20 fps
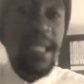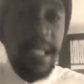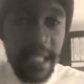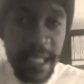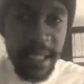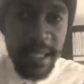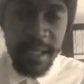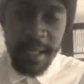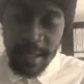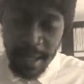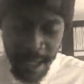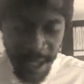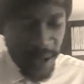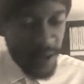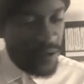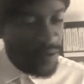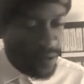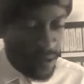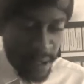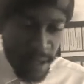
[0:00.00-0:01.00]
Yes, I
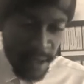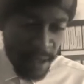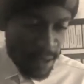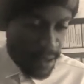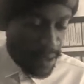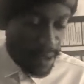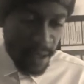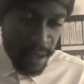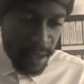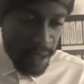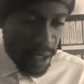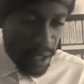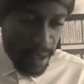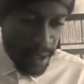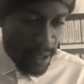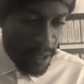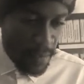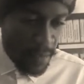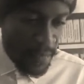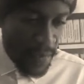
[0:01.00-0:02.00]
know it's
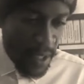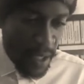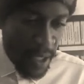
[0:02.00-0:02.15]
typo.